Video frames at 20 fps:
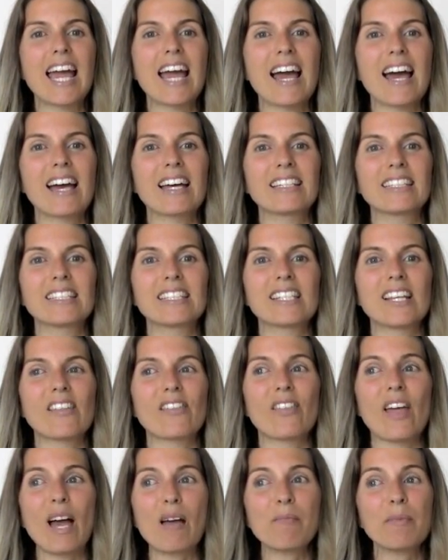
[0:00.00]
and
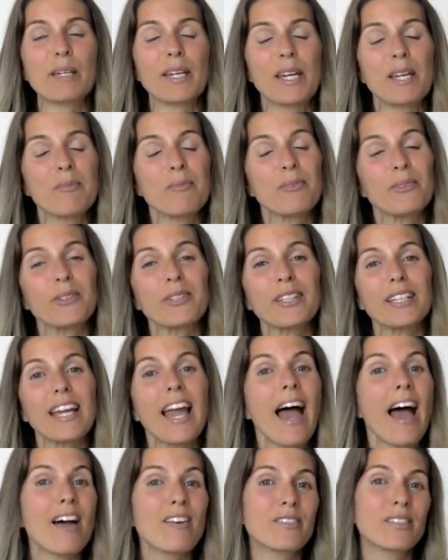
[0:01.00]
that became really
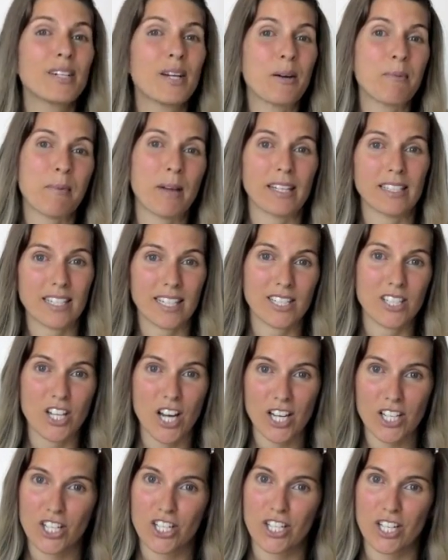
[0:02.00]
heavy on my
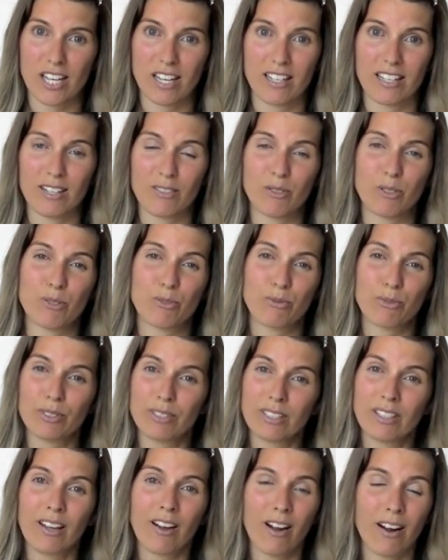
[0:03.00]
digestion. It was
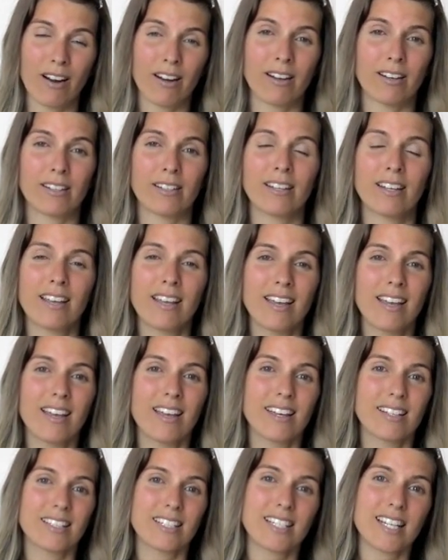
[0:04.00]
really hard
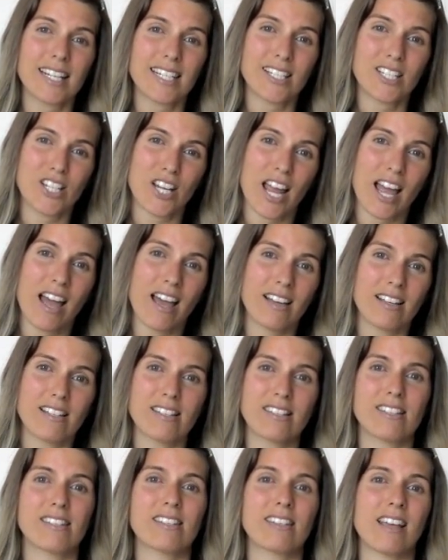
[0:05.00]
to
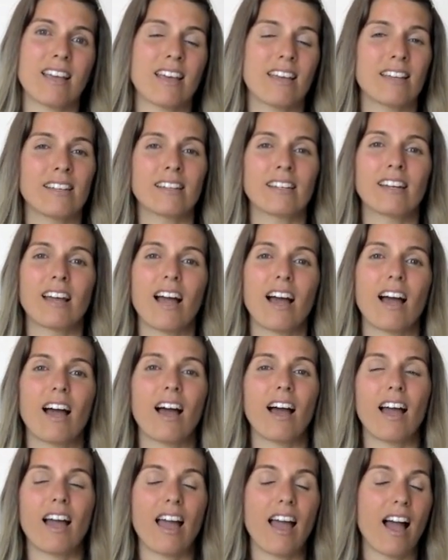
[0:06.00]
digest, and
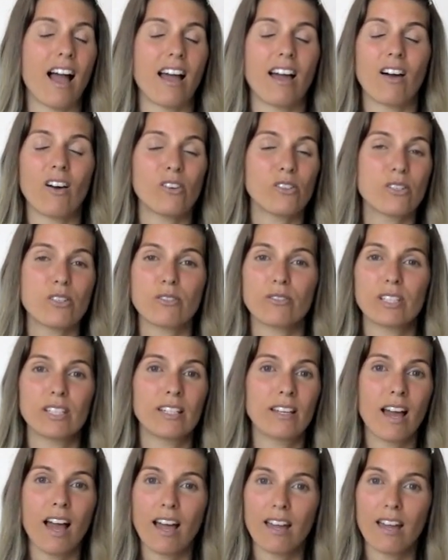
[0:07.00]
I also did